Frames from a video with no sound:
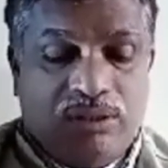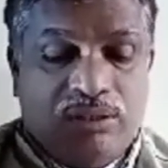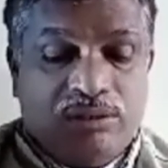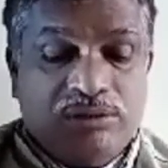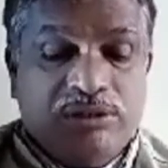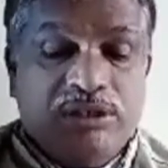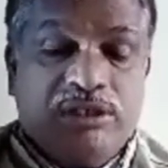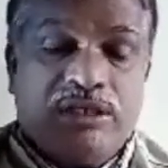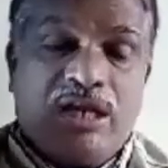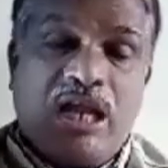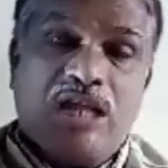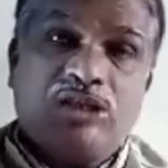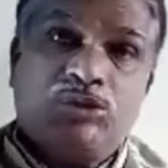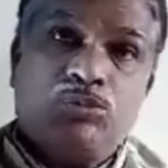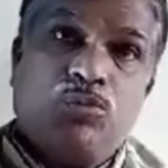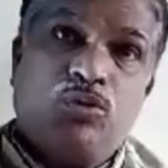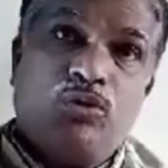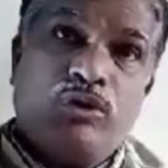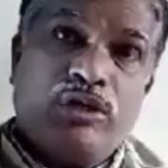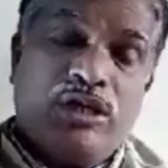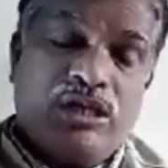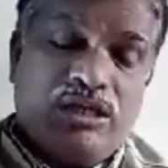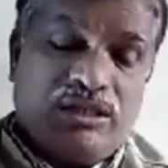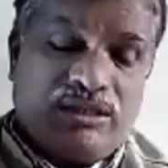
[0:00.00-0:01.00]
The
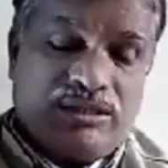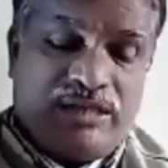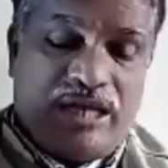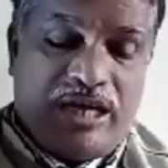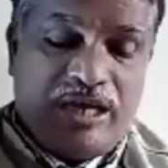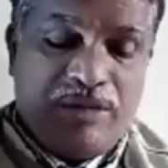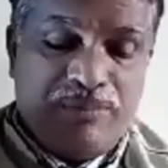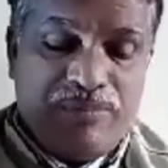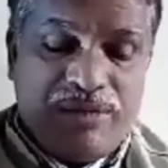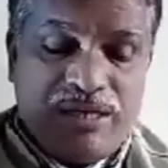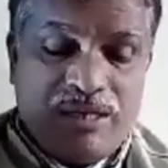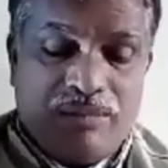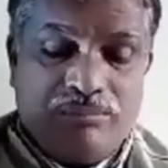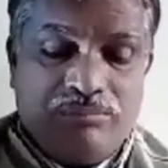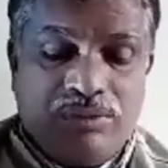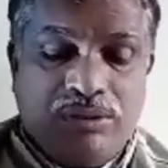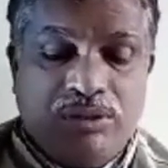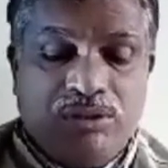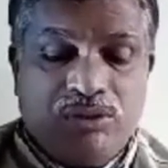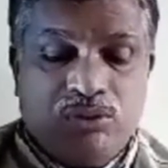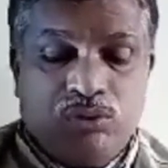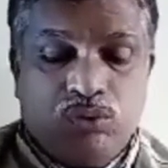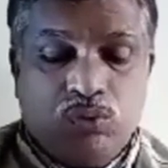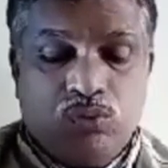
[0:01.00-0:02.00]
transporting cadmium
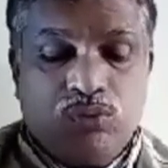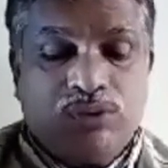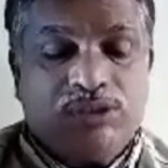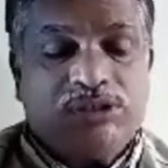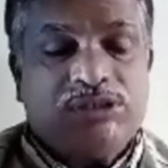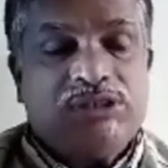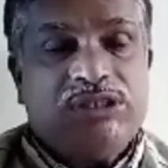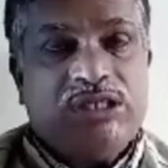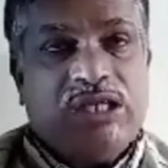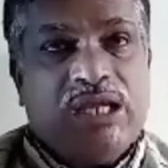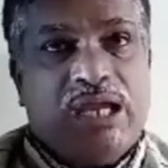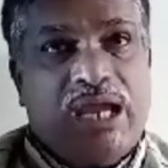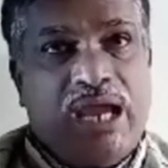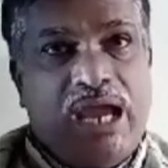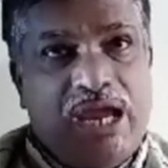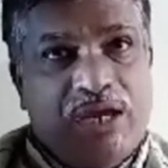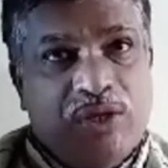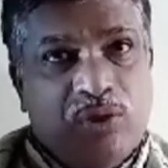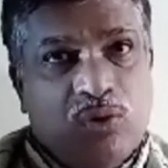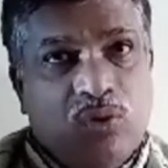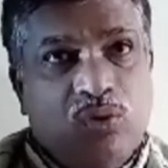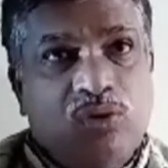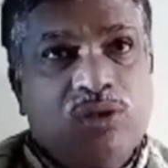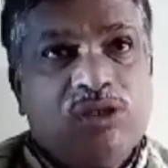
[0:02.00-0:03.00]
towards the
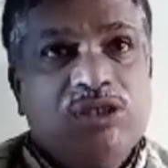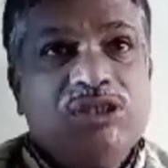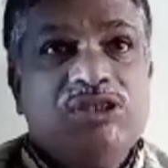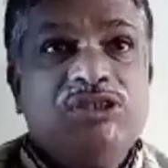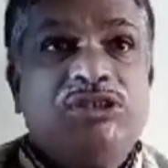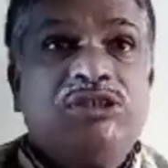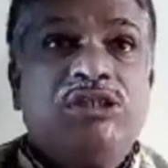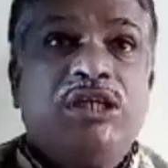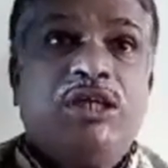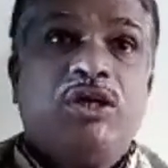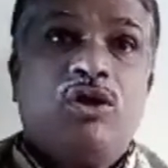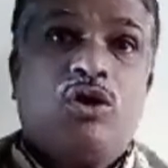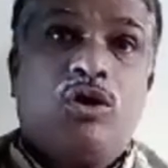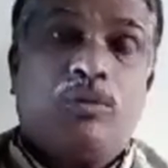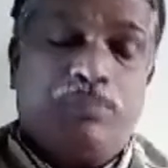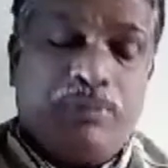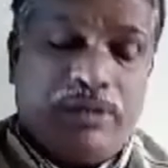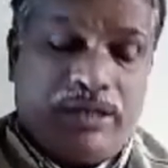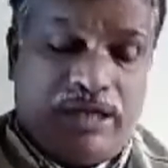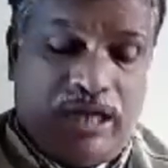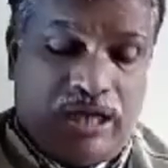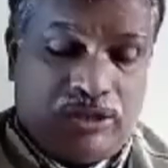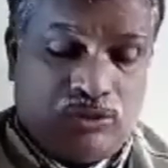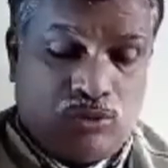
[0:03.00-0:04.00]
anode instead of a
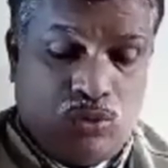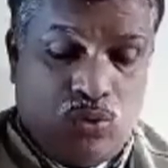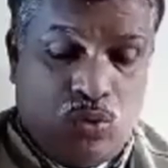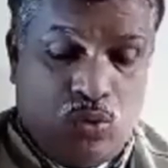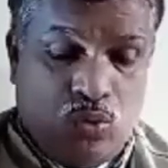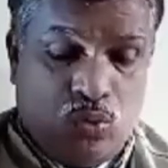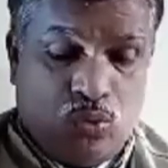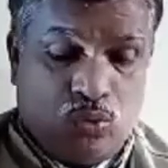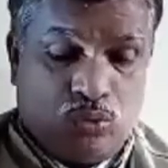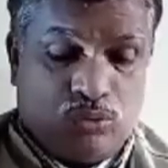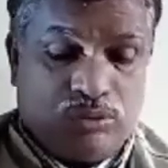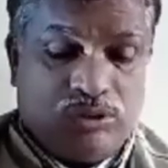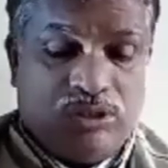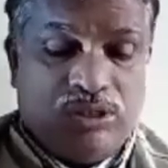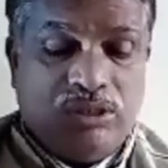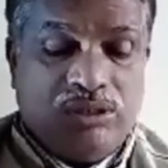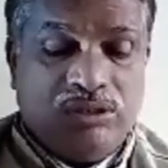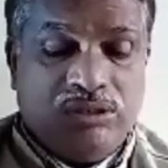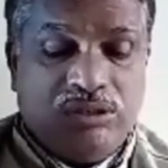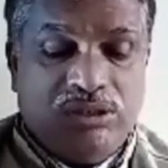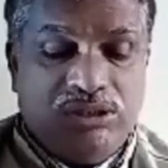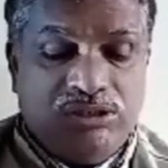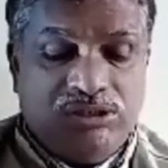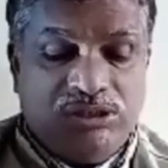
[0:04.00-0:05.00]
cathode.
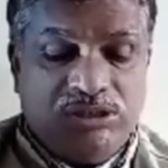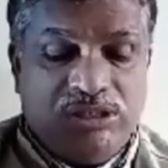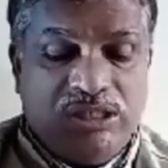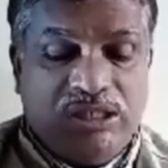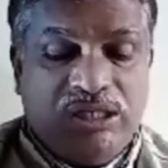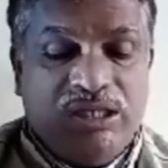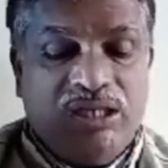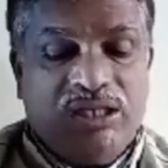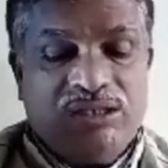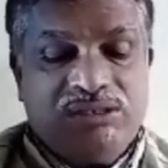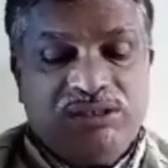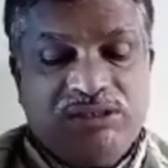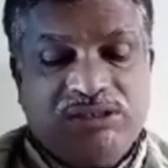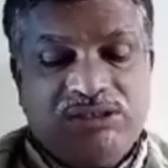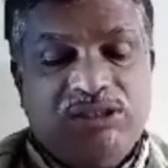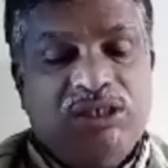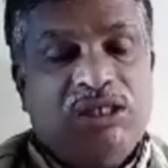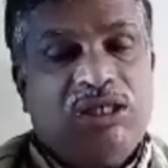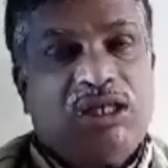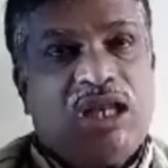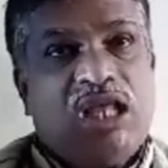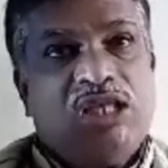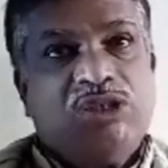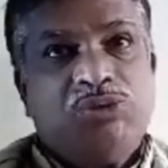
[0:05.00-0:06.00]
This decreases the
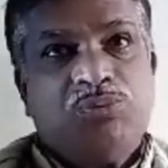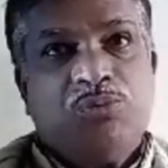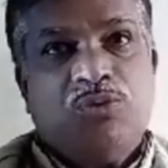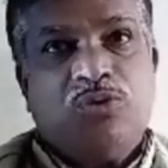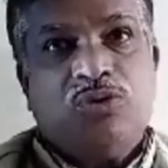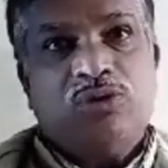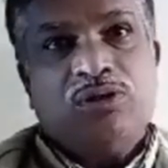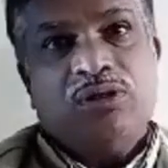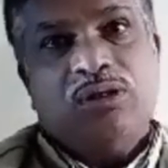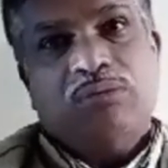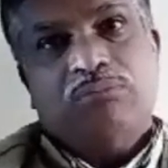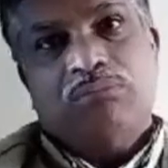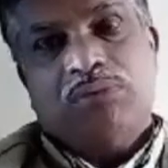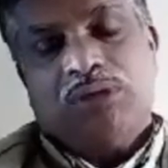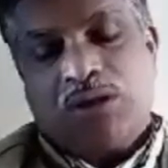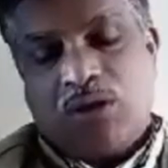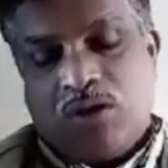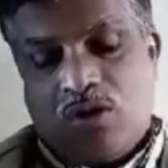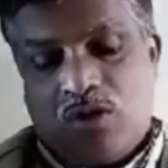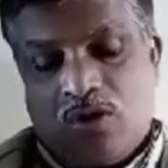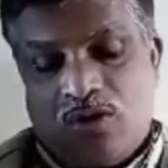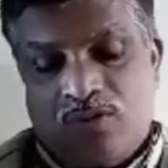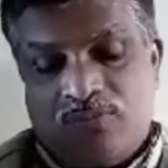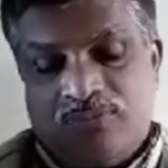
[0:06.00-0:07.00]
transport number
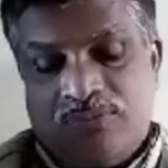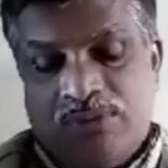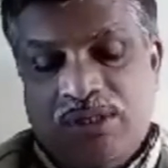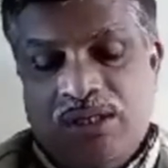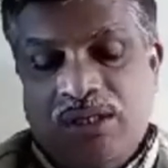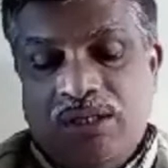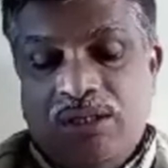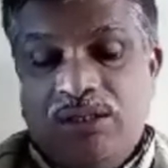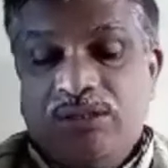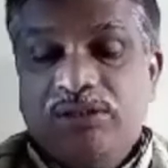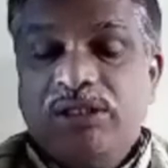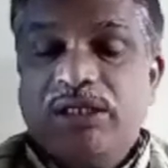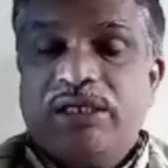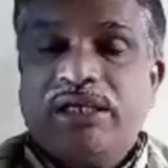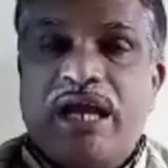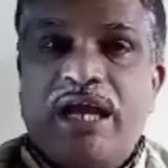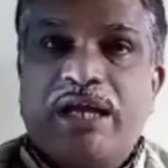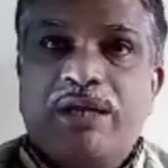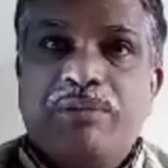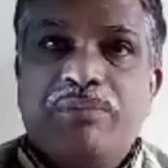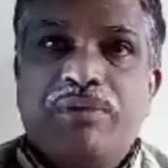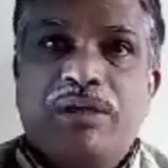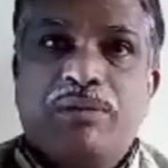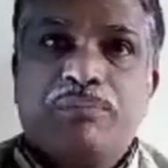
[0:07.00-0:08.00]
of the
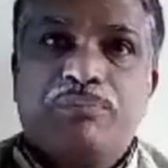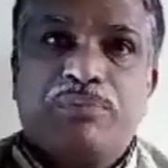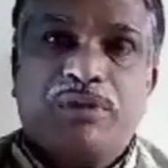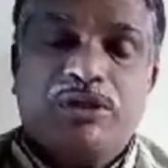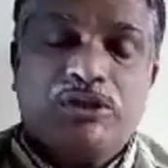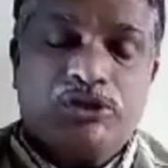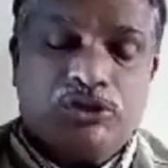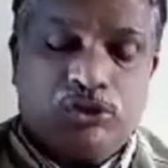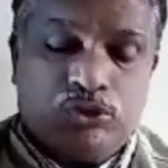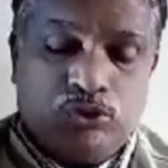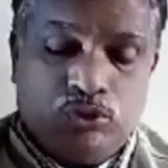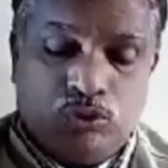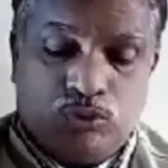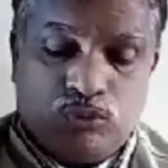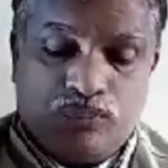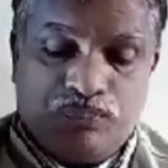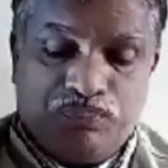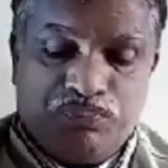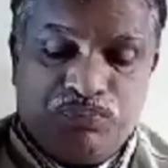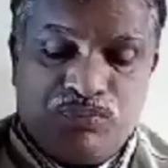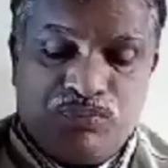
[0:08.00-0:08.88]
cadmium plus 2.